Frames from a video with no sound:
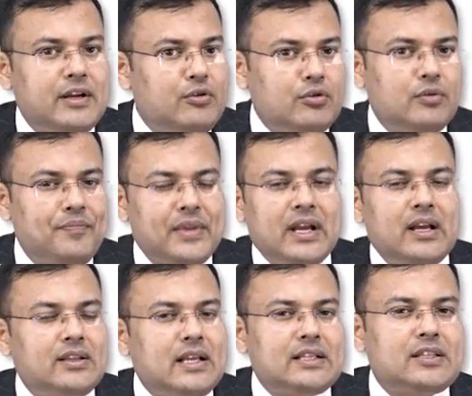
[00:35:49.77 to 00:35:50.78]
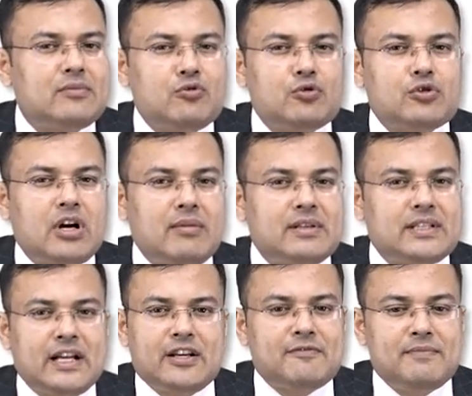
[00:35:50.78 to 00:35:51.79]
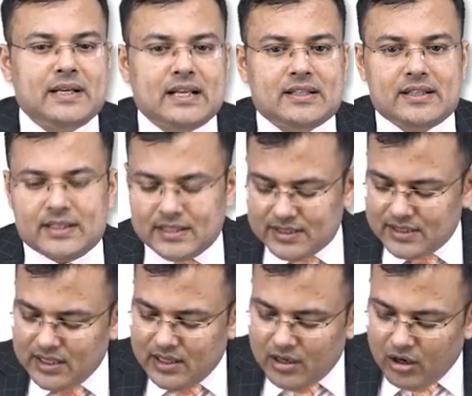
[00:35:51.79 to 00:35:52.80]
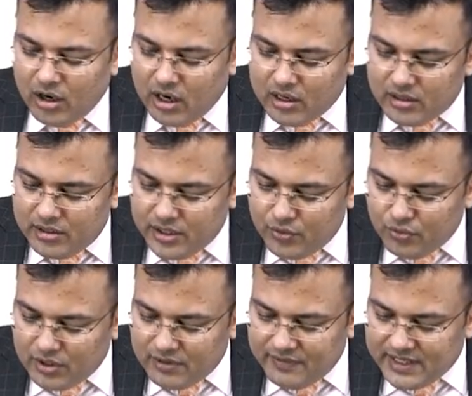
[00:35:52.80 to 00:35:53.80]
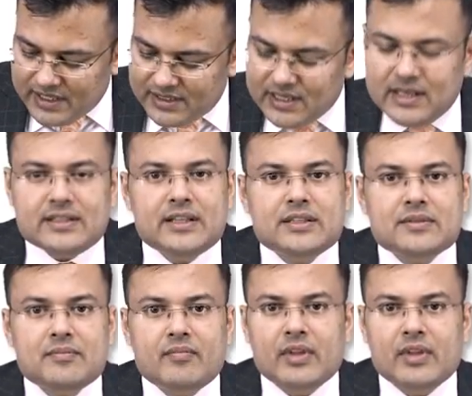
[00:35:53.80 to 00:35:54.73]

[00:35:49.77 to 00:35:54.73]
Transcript: You know, that's the most common site of metastasis, or dural venous sinuses.